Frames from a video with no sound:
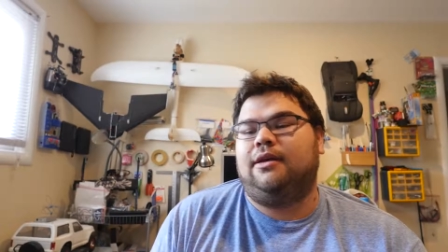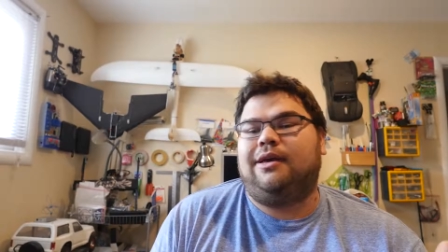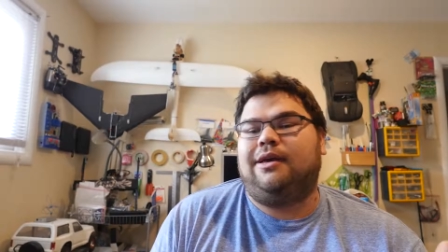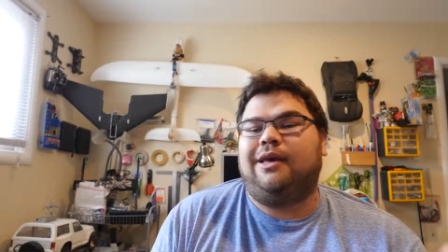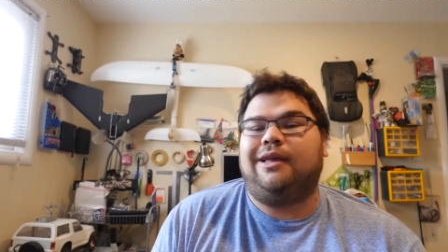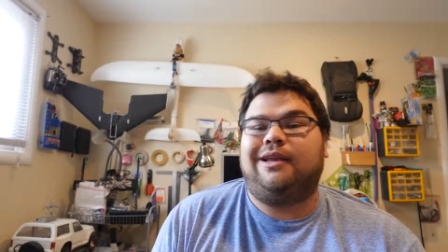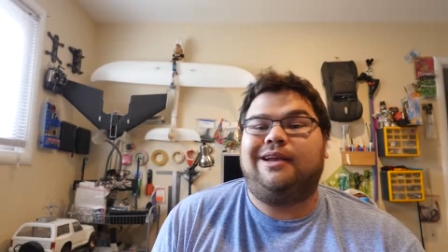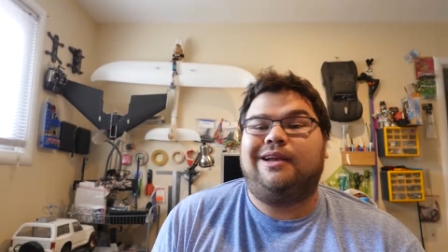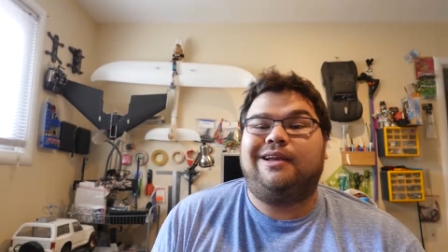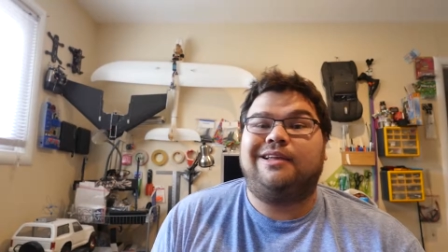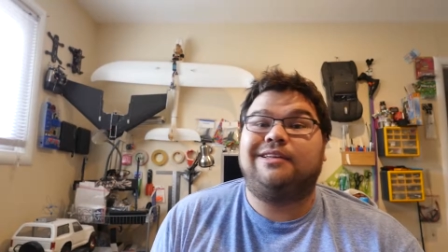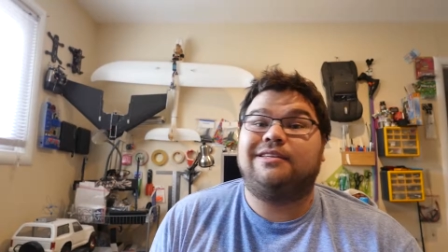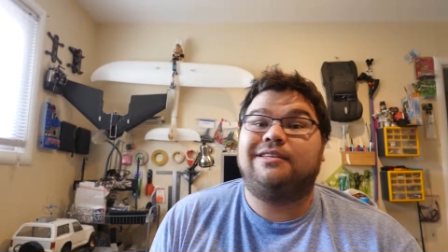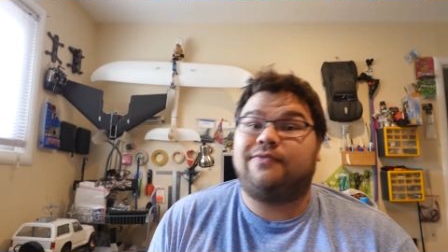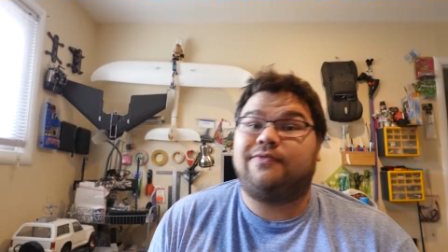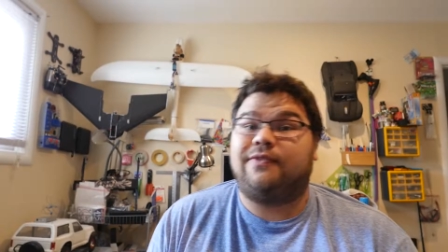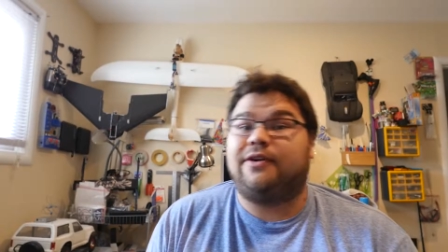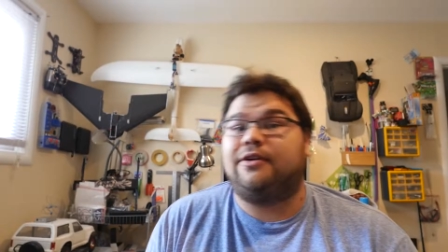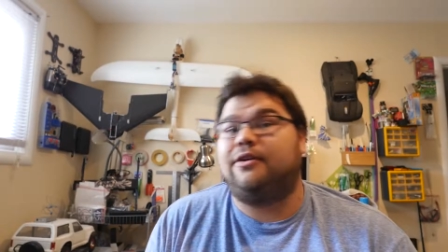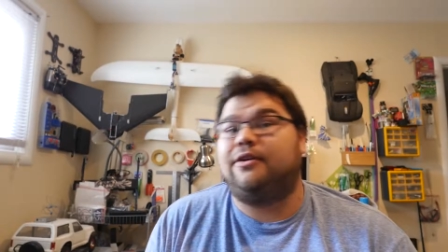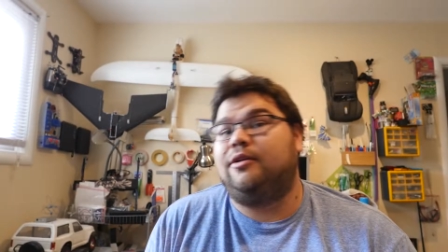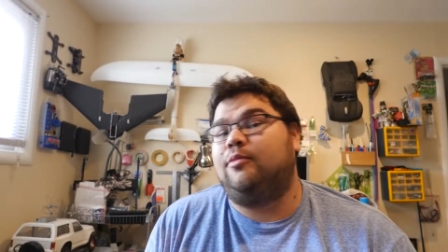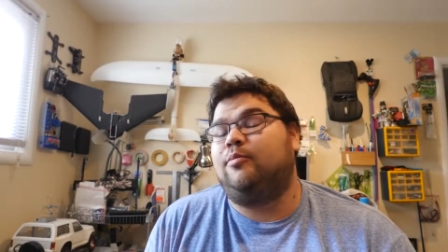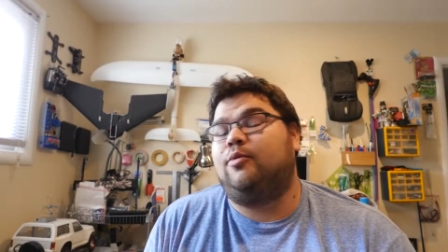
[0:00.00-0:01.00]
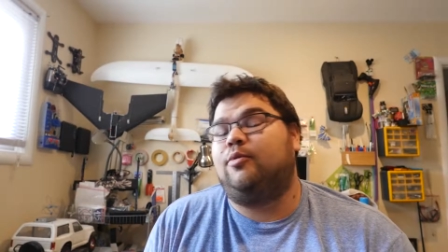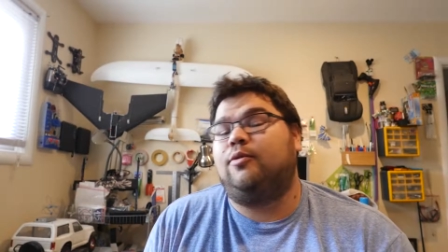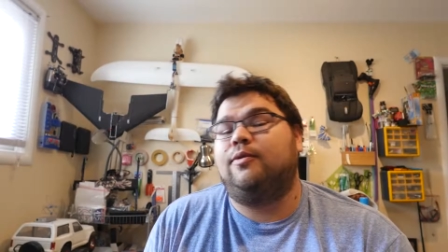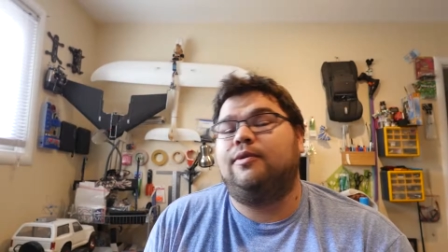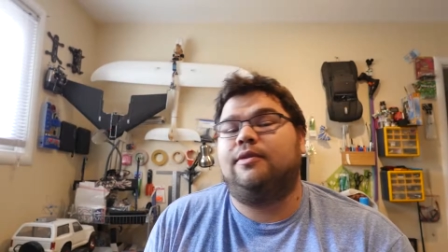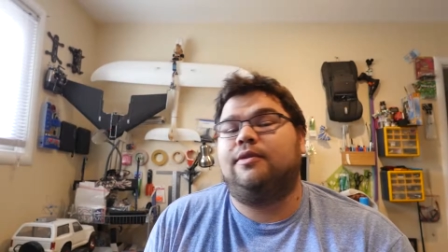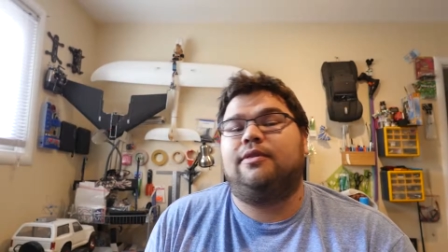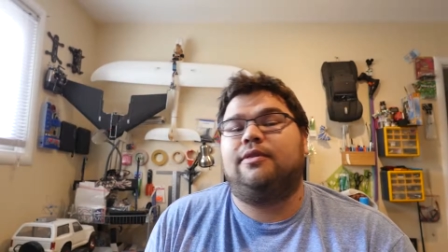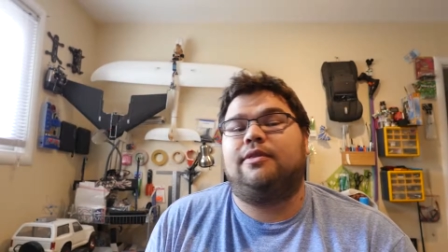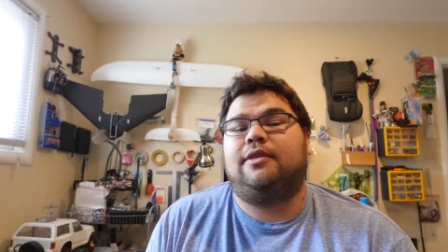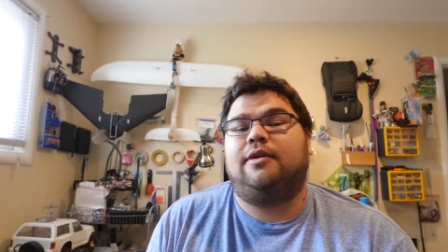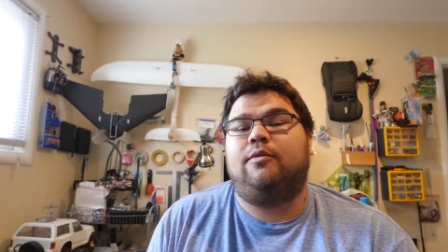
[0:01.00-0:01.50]
and it is very
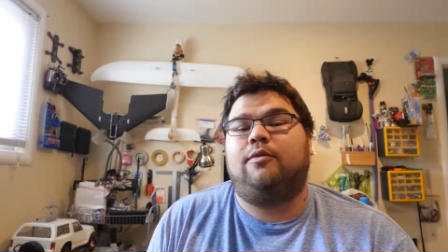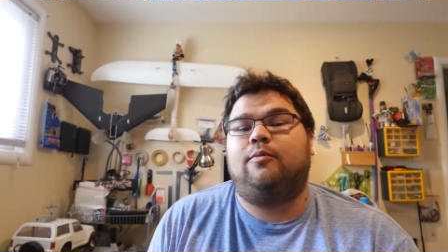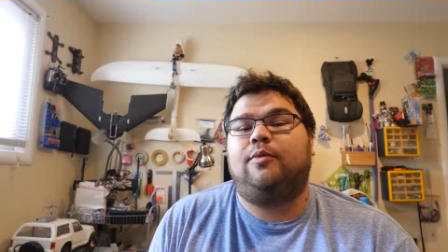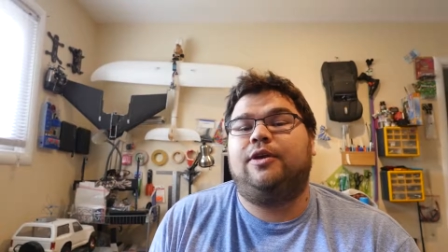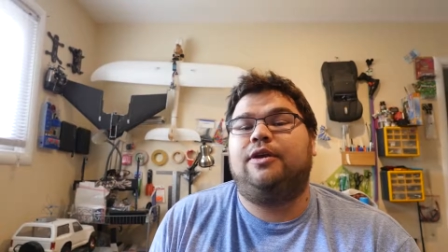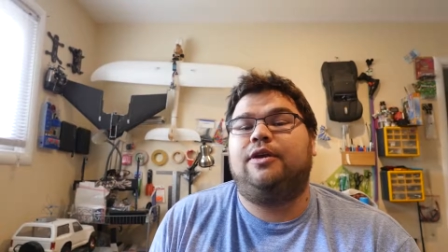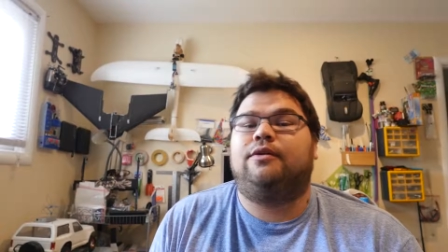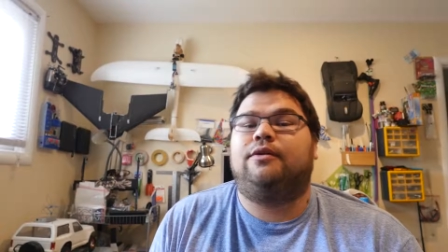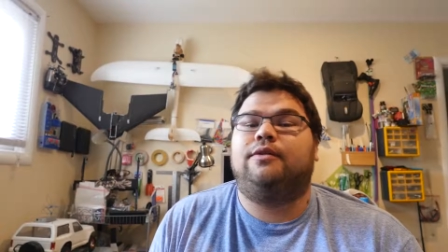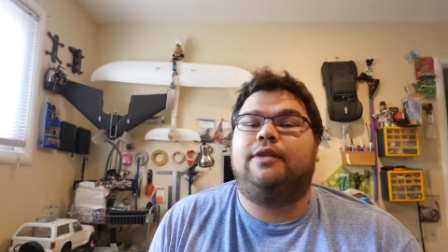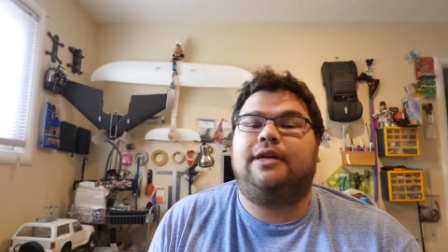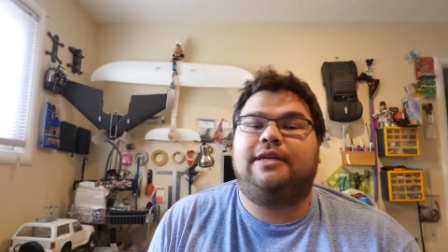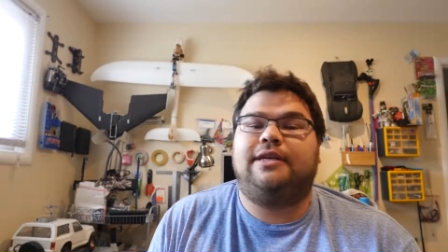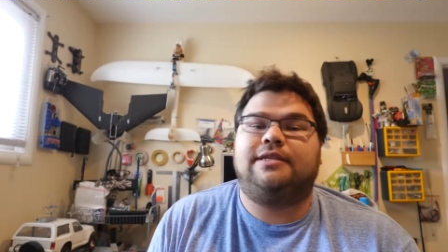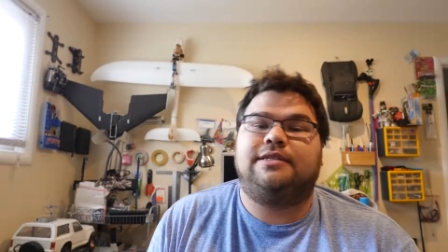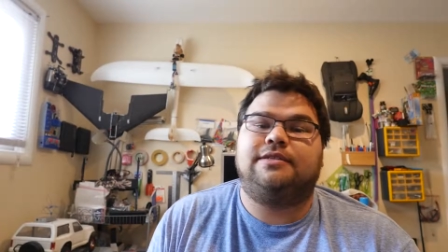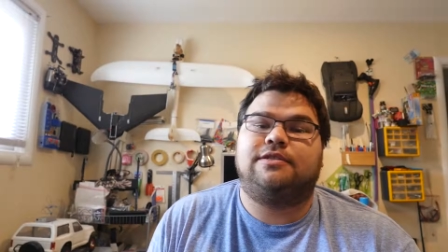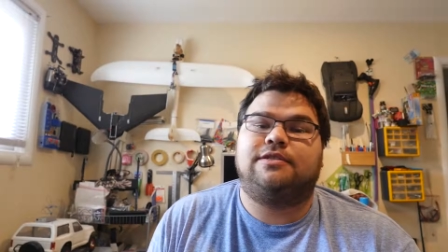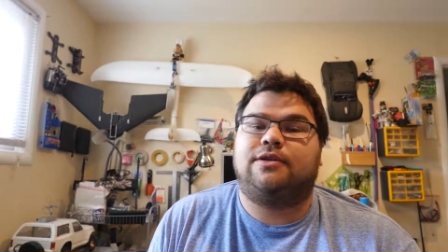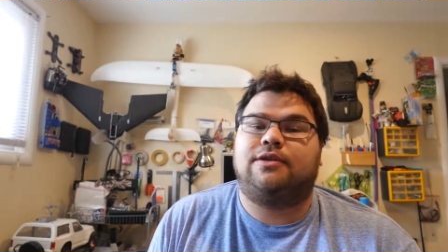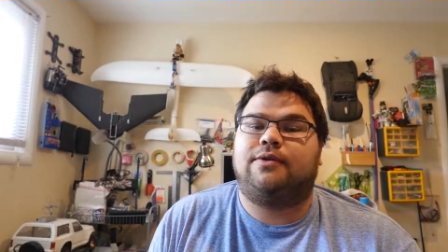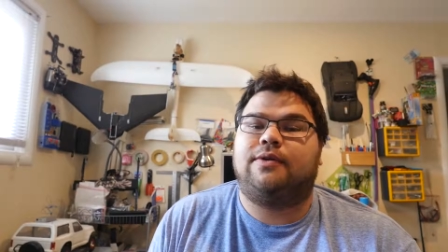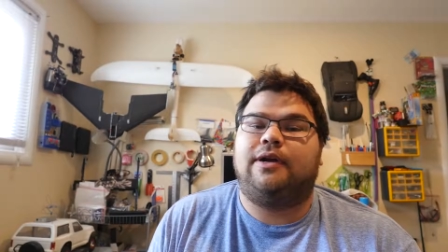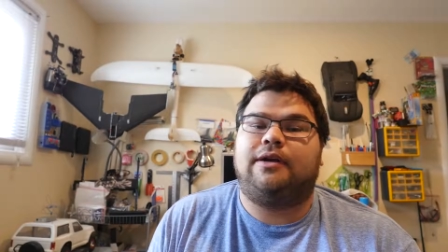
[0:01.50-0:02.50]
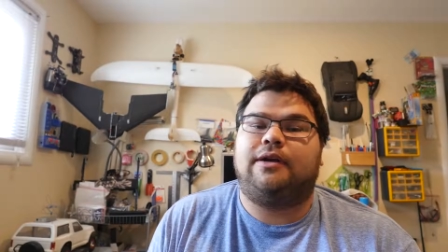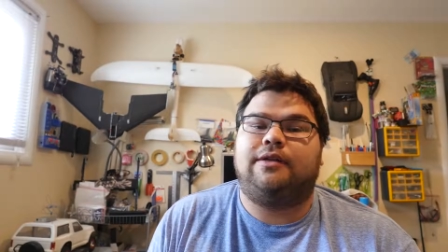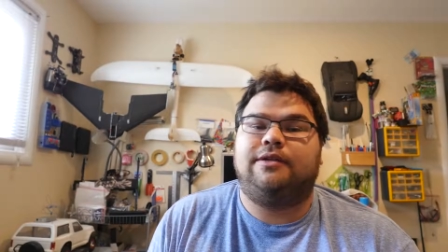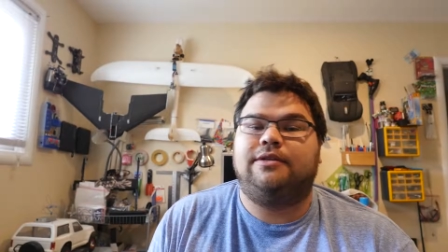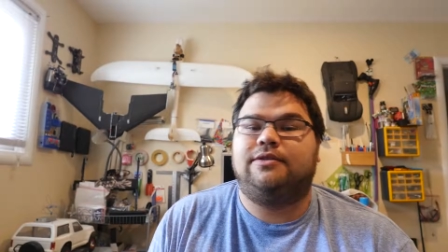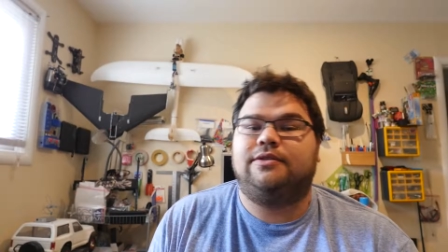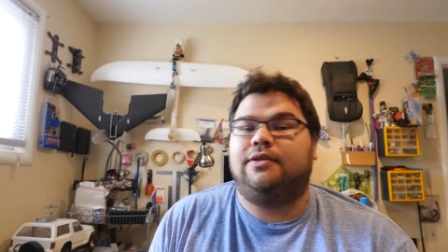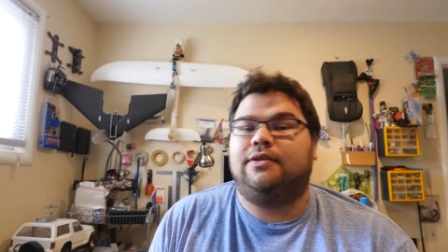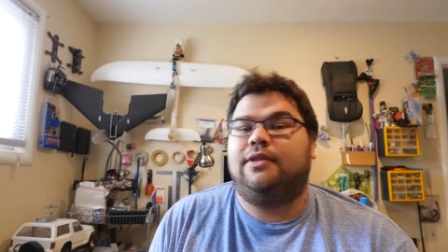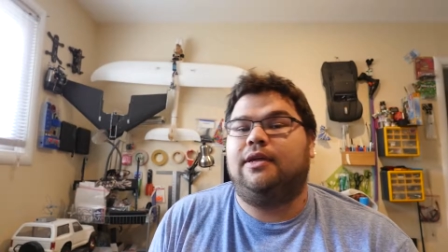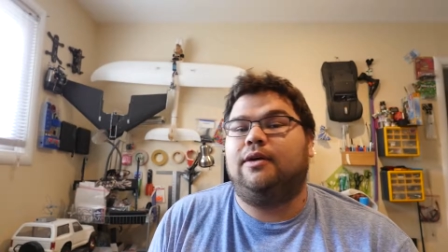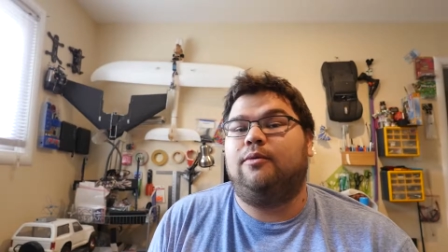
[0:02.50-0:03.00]
important that we are licensed correctly
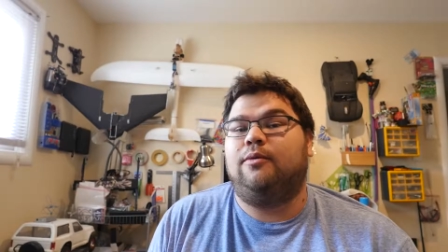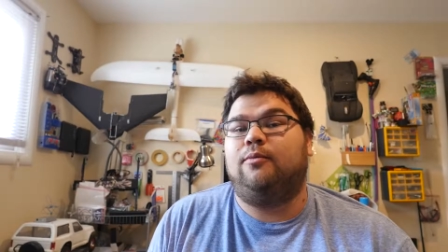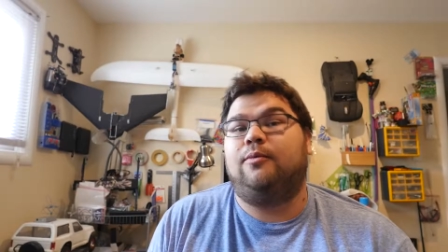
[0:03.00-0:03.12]
so that